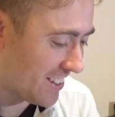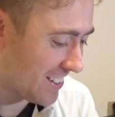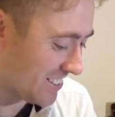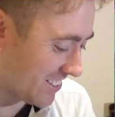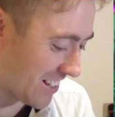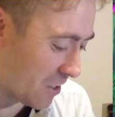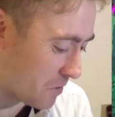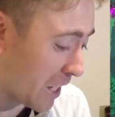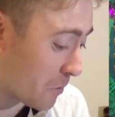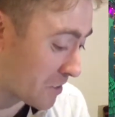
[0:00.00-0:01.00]
So
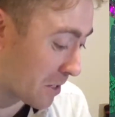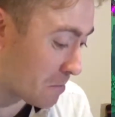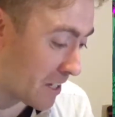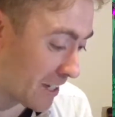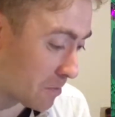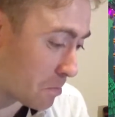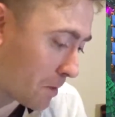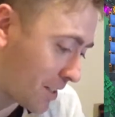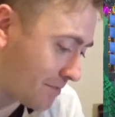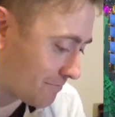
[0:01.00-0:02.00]
that was on me.
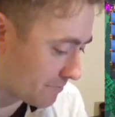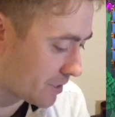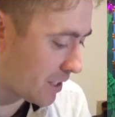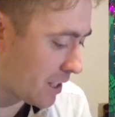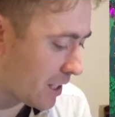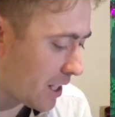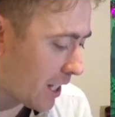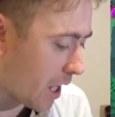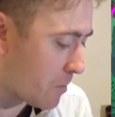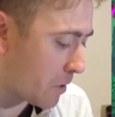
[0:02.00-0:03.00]
But
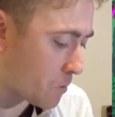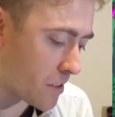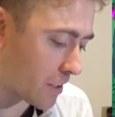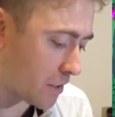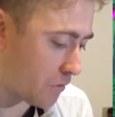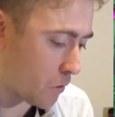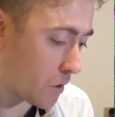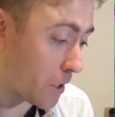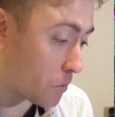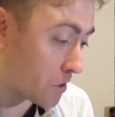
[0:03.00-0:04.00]
I mean, it was 64.
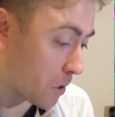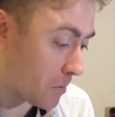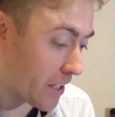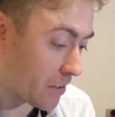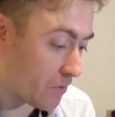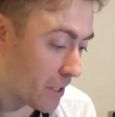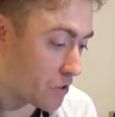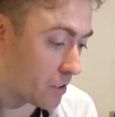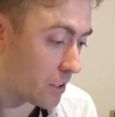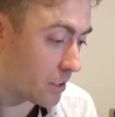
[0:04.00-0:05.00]
It was coming down eventually.